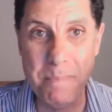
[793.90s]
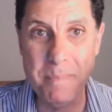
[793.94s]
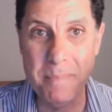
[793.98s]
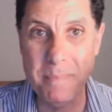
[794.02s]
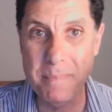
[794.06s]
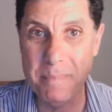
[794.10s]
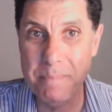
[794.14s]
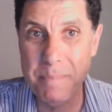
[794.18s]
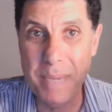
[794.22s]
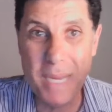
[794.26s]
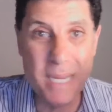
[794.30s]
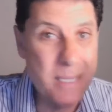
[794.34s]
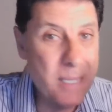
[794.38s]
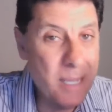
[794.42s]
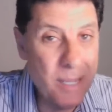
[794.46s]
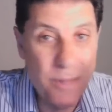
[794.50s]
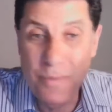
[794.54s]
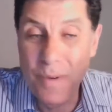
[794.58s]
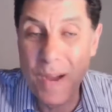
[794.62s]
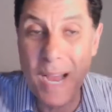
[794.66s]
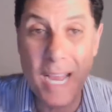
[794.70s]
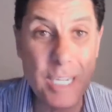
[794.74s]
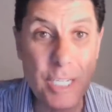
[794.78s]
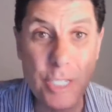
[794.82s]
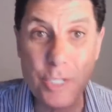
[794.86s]
best
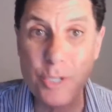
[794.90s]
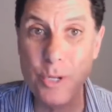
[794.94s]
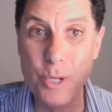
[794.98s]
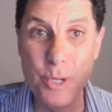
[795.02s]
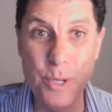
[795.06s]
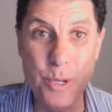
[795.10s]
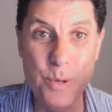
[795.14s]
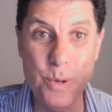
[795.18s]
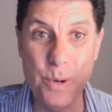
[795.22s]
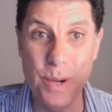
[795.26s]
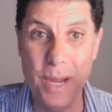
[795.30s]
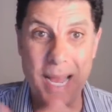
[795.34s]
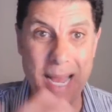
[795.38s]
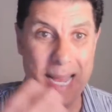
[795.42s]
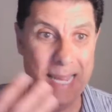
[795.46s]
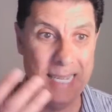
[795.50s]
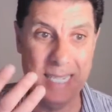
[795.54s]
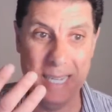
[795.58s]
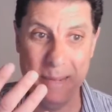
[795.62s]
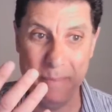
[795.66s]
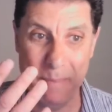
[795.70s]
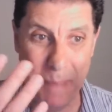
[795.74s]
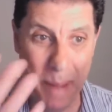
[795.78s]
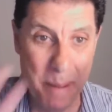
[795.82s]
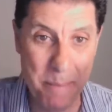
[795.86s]
advice to you as
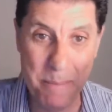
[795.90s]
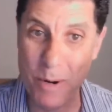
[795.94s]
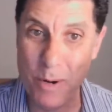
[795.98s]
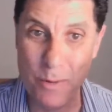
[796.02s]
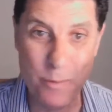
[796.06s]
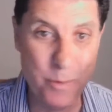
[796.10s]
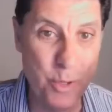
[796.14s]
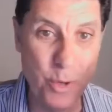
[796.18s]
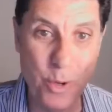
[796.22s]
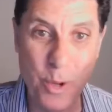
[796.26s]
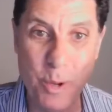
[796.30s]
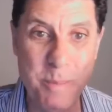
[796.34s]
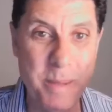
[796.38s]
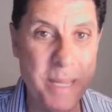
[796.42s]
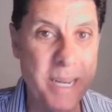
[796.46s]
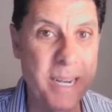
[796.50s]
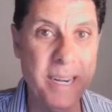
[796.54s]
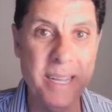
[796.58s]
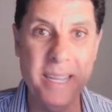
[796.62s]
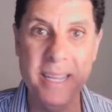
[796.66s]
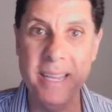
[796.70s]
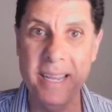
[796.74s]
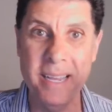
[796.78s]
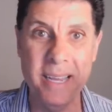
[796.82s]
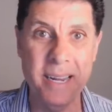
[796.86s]
a member of the
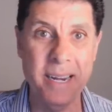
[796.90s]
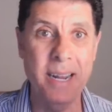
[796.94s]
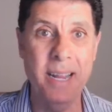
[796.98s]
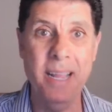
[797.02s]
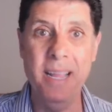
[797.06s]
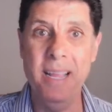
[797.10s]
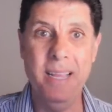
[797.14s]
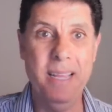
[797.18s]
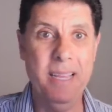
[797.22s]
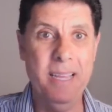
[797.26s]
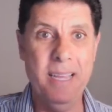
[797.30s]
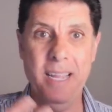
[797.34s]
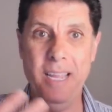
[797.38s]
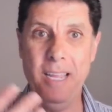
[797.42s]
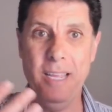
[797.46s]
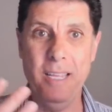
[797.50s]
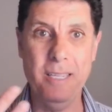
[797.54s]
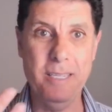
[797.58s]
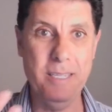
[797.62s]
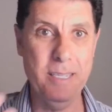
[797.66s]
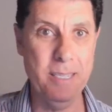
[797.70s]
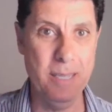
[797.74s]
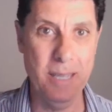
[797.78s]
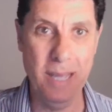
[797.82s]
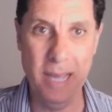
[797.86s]
community here,
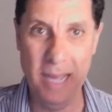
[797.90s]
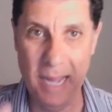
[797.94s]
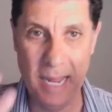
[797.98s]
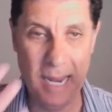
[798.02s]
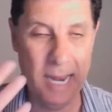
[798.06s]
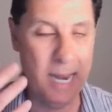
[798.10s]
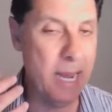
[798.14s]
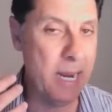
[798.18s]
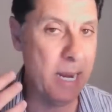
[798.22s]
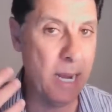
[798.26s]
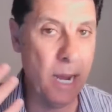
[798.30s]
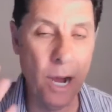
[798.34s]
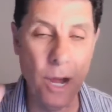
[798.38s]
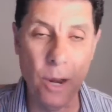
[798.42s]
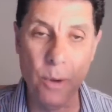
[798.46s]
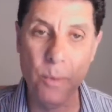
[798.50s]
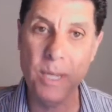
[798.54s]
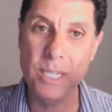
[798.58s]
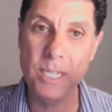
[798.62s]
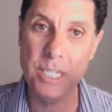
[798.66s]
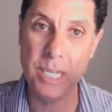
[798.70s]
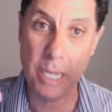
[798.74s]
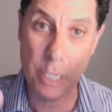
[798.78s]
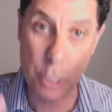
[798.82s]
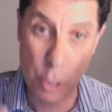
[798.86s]
like I
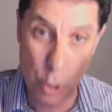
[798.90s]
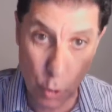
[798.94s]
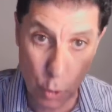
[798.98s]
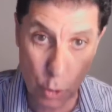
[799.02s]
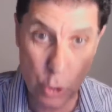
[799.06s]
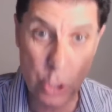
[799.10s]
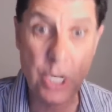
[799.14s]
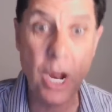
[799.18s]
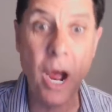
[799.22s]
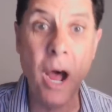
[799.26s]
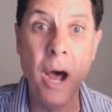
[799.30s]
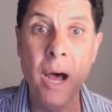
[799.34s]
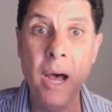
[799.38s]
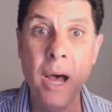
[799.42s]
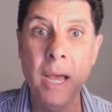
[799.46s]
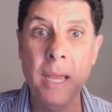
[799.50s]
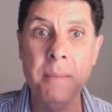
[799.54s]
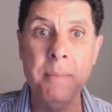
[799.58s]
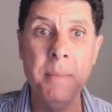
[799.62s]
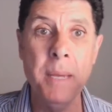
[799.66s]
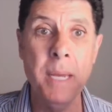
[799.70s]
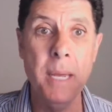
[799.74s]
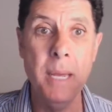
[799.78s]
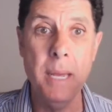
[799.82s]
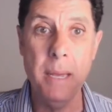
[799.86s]
always say, your
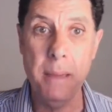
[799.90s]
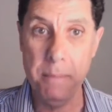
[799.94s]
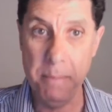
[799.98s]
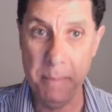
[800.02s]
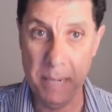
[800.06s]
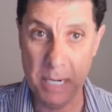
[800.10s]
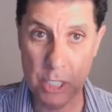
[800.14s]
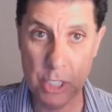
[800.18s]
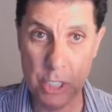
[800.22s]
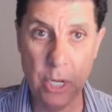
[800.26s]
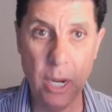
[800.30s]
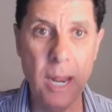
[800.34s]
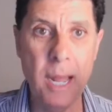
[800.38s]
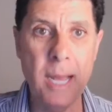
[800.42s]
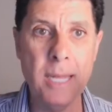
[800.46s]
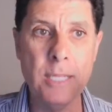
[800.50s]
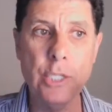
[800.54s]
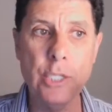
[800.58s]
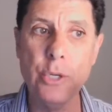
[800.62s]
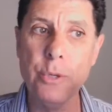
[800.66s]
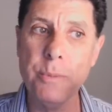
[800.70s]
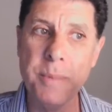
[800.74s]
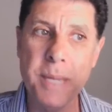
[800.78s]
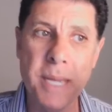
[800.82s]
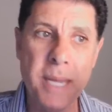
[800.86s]
time means a lot
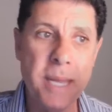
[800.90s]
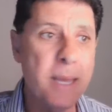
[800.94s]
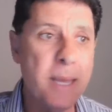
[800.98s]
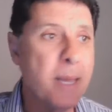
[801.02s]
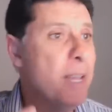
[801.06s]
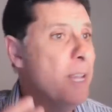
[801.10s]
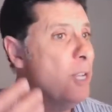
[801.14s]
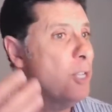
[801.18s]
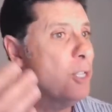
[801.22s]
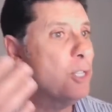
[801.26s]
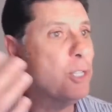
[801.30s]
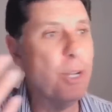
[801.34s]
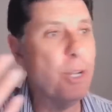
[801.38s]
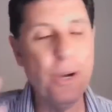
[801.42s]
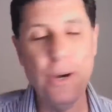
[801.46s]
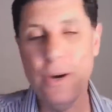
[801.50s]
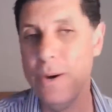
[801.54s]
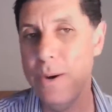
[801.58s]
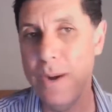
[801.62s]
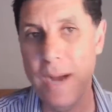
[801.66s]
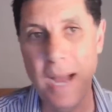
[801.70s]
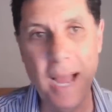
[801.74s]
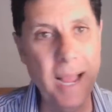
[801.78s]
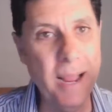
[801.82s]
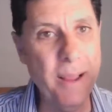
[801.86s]
to me.
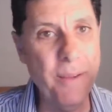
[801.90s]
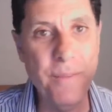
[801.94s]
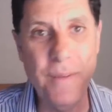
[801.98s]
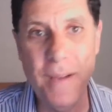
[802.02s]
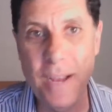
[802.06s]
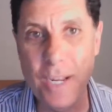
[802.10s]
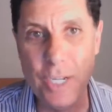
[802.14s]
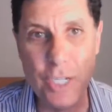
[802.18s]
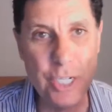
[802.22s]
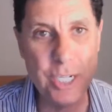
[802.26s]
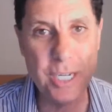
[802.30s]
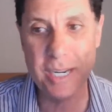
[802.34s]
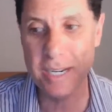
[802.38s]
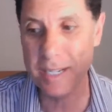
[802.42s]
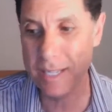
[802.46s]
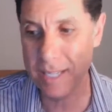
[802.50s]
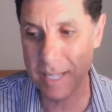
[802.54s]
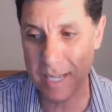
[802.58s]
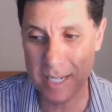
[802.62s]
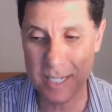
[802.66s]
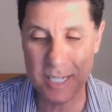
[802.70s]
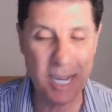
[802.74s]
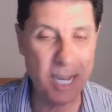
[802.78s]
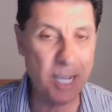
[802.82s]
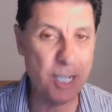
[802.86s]
So, if I share
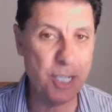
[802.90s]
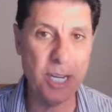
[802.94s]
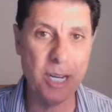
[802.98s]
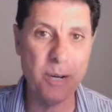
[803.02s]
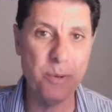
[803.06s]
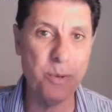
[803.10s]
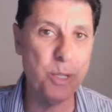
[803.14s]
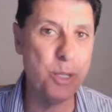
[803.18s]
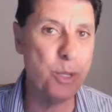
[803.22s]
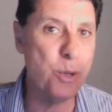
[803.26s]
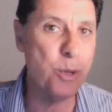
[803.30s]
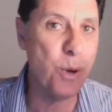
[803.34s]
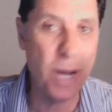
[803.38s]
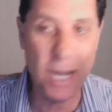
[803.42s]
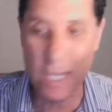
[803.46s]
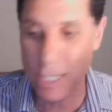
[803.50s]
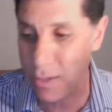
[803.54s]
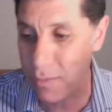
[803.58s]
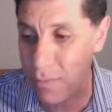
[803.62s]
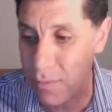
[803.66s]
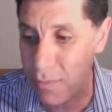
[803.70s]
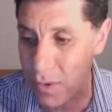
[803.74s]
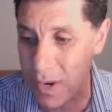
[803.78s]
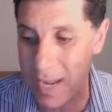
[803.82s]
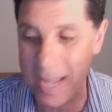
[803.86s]
this, I
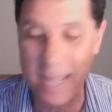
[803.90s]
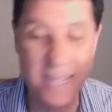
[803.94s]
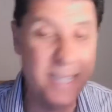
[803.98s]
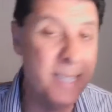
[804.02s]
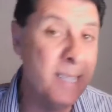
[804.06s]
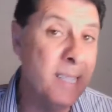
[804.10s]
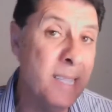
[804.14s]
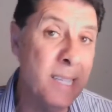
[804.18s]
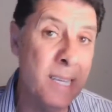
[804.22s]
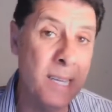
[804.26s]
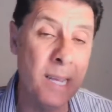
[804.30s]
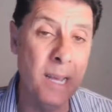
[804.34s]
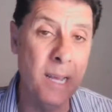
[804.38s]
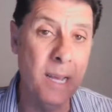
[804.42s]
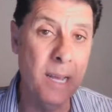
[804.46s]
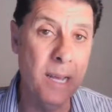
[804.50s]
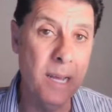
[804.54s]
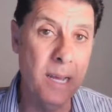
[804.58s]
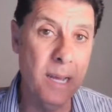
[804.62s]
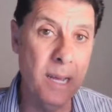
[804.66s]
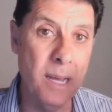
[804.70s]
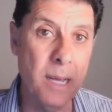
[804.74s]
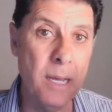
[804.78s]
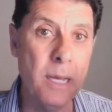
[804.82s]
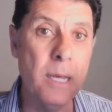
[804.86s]
share with you as a
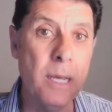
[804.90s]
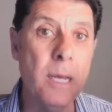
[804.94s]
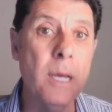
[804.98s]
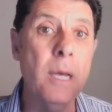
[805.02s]
friend,